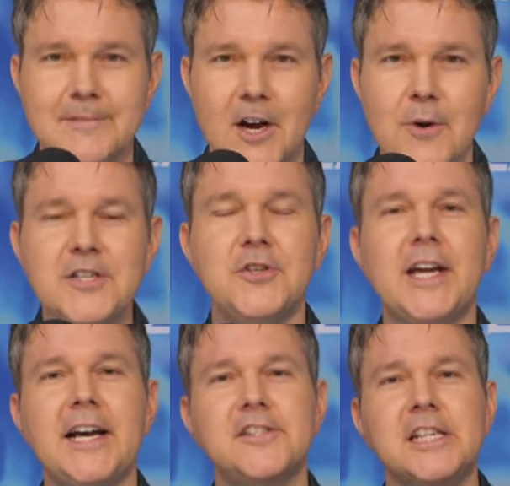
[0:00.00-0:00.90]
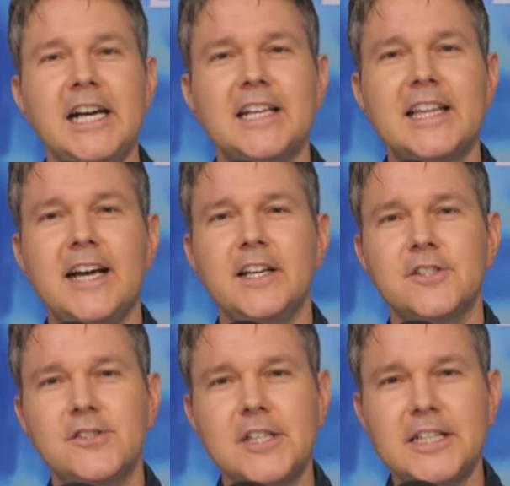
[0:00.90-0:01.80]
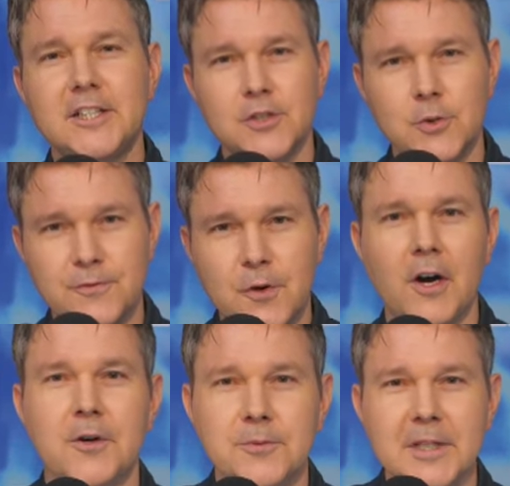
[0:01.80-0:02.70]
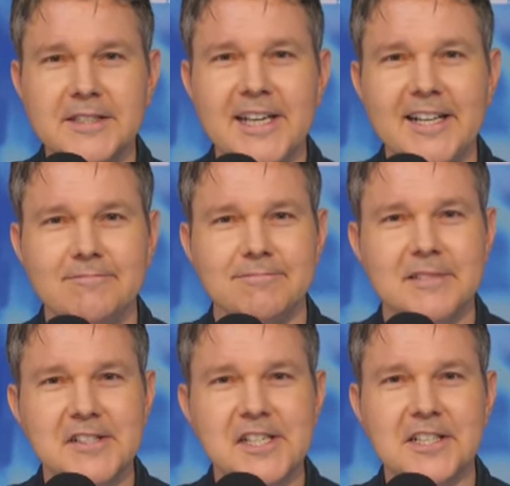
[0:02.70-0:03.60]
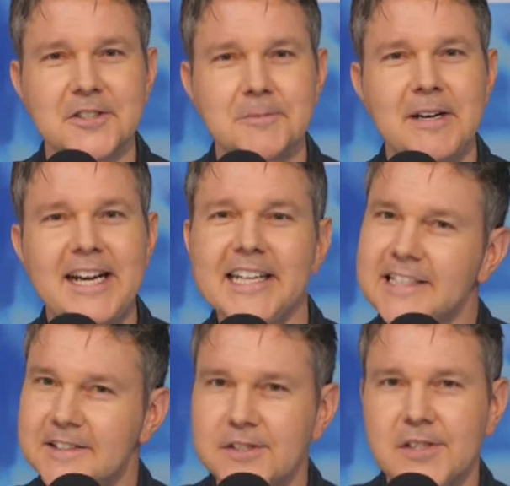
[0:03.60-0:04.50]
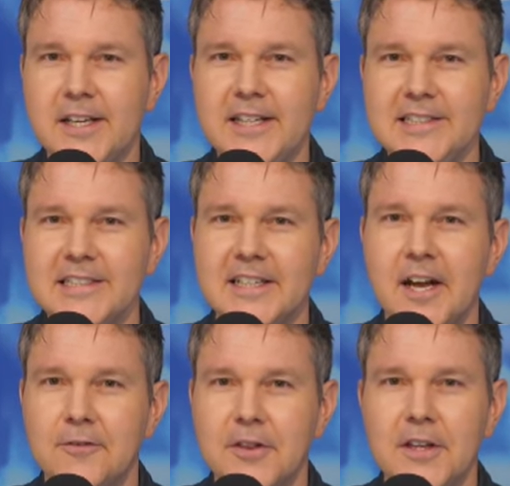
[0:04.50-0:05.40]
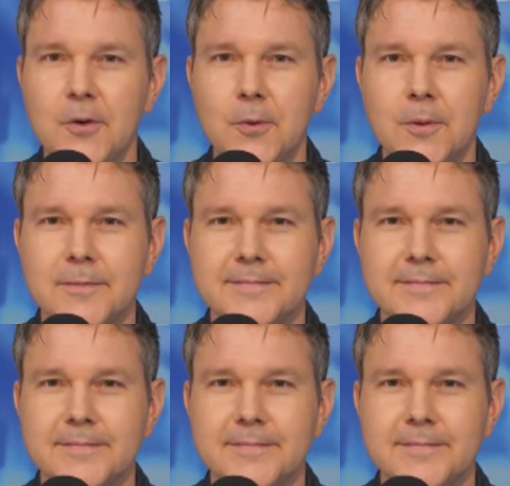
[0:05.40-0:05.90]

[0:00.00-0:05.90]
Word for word: All right, you guys, that is going to do it for our rundown. Let's take a look back at this day and everything cool.